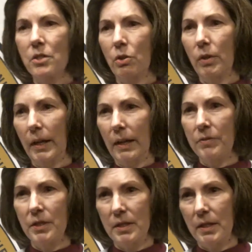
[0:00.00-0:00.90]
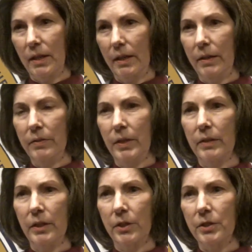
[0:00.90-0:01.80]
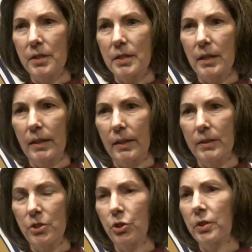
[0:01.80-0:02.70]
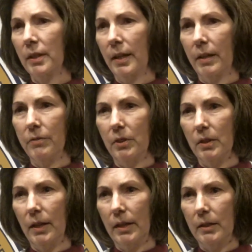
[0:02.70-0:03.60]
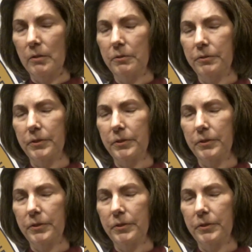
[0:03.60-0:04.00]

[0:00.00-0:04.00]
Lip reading: So I have to say that there's a certain level of